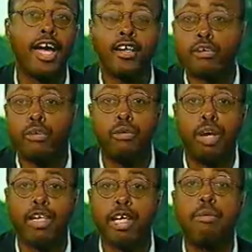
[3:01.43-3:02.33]
I know
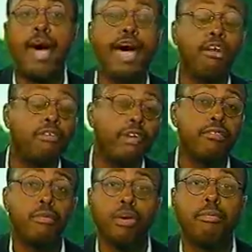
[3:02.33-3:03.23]
who I am. I don't
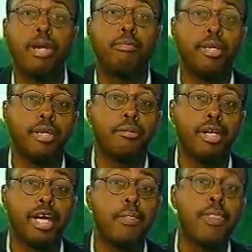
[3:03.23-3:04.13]
have to worry about being
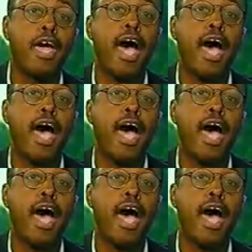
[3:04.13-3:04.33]
black.